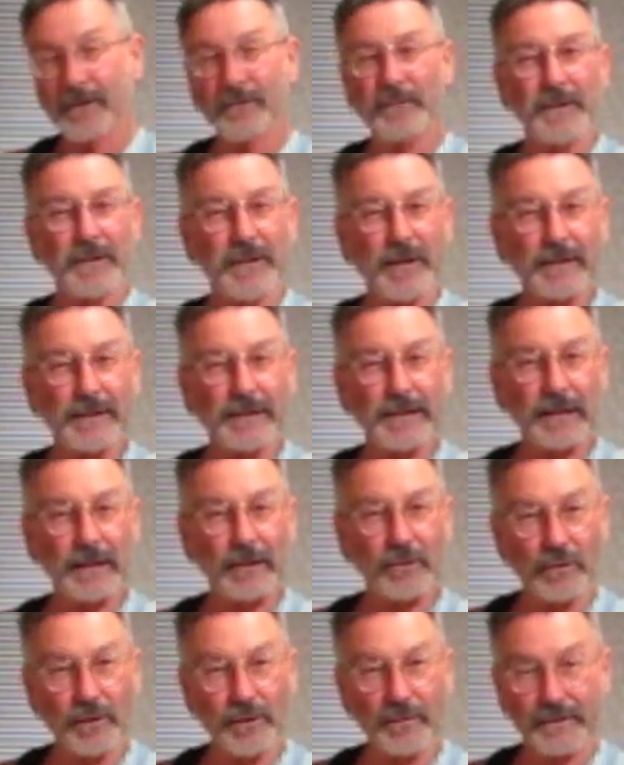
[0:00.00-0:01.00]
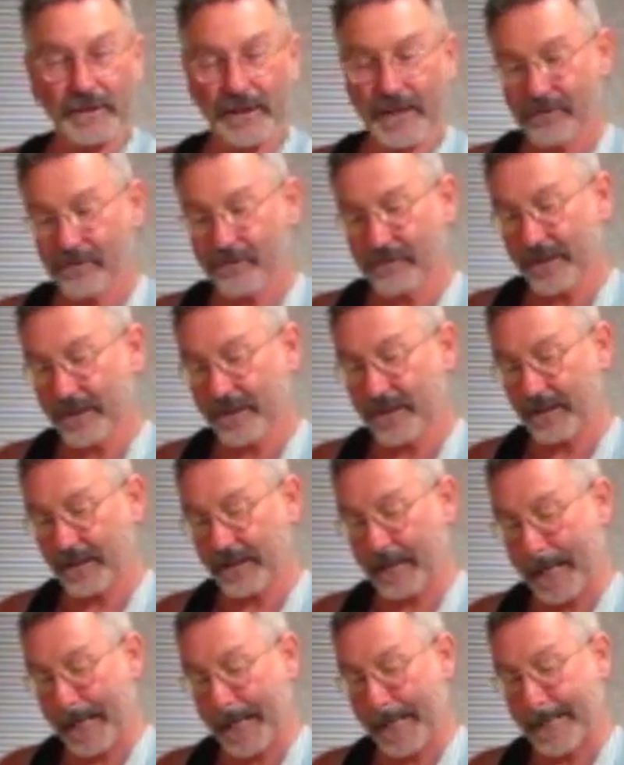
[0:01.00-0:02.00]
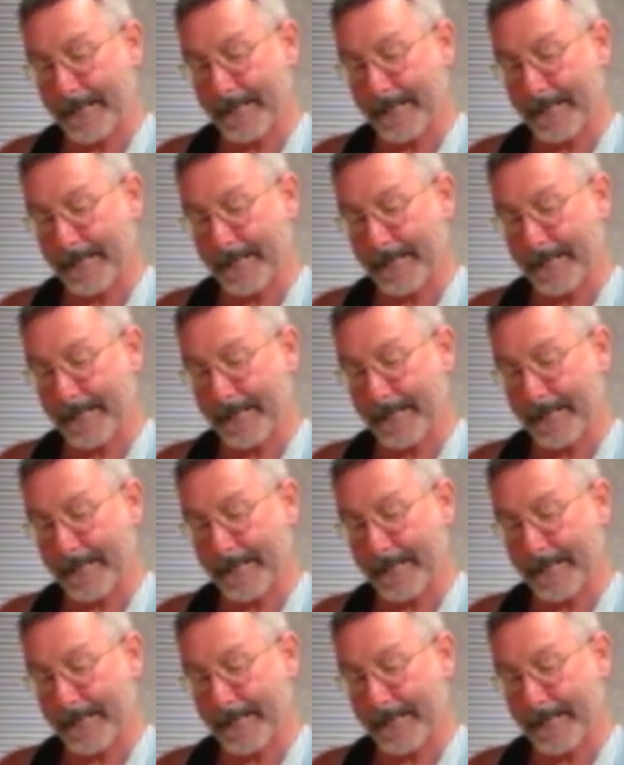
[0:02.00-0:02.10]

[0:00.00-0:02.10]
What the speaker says: We don't get a lot of it here in the city,